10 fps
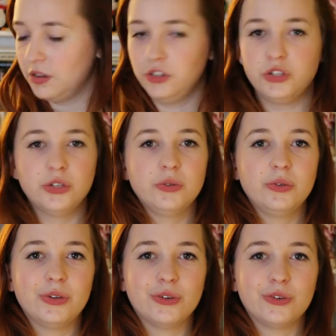
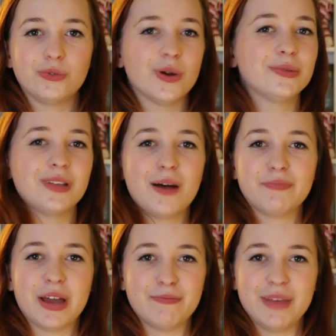Jude grows
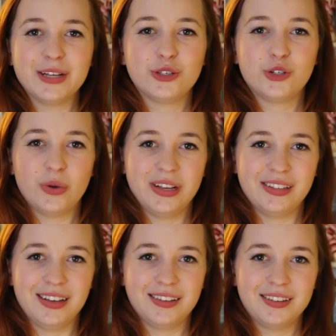up and makes
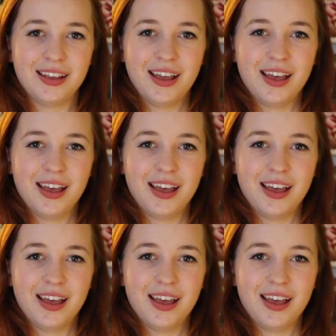choices,